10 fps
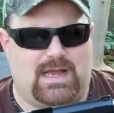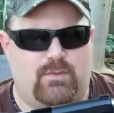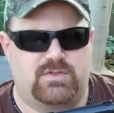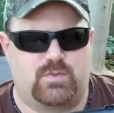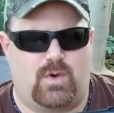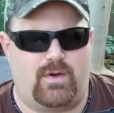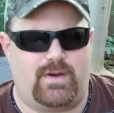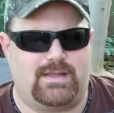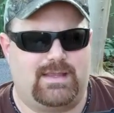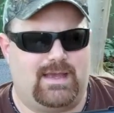I was
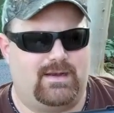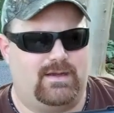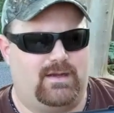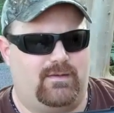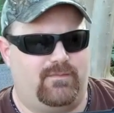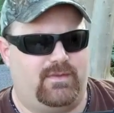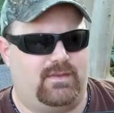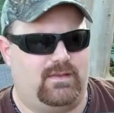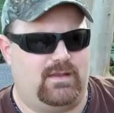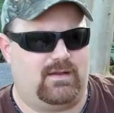worried that uh,
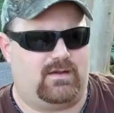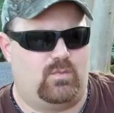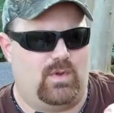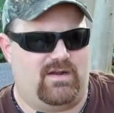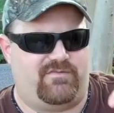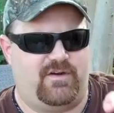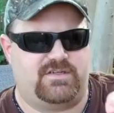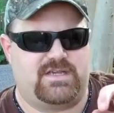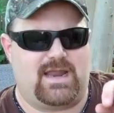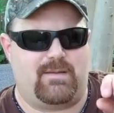when I
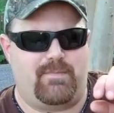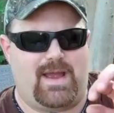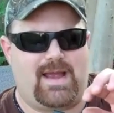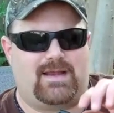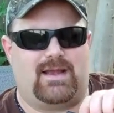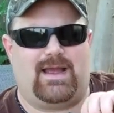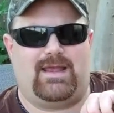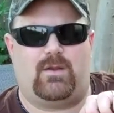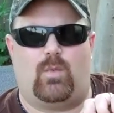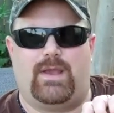first got it back, I
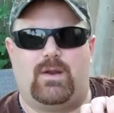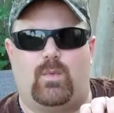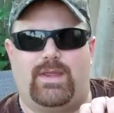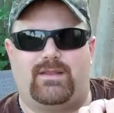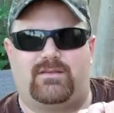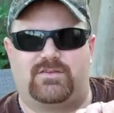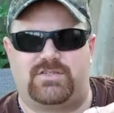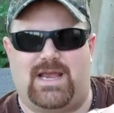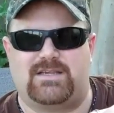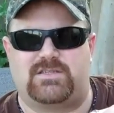had to wait a week to
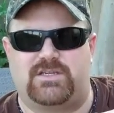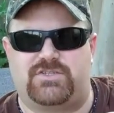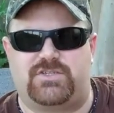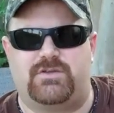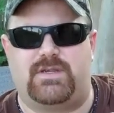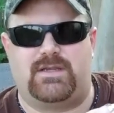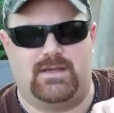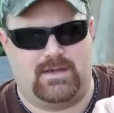sh actually shoot it.